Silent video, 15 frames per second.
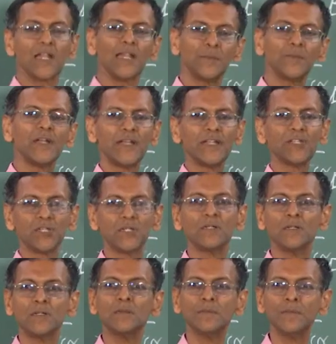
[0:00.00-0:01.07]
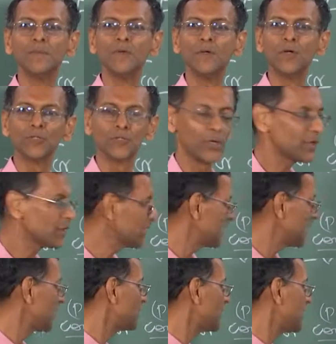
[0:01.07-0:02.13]
nothing but addition. So you can
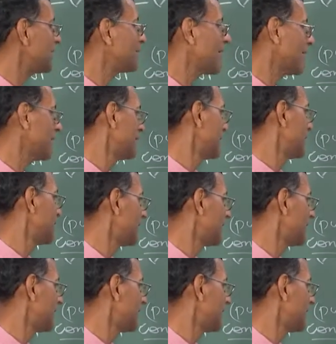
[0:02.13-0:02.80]
think of the Riemann